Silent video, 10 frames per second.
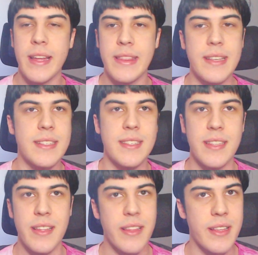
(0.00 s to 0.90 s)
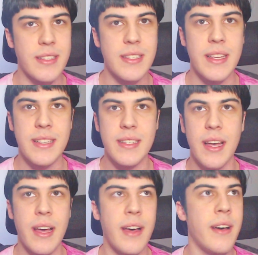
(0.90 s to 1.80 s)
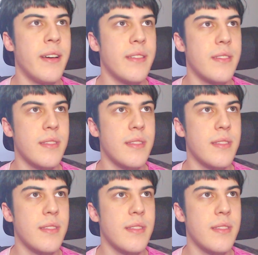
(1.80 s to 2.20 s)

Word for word: Like, this is, this is, uh,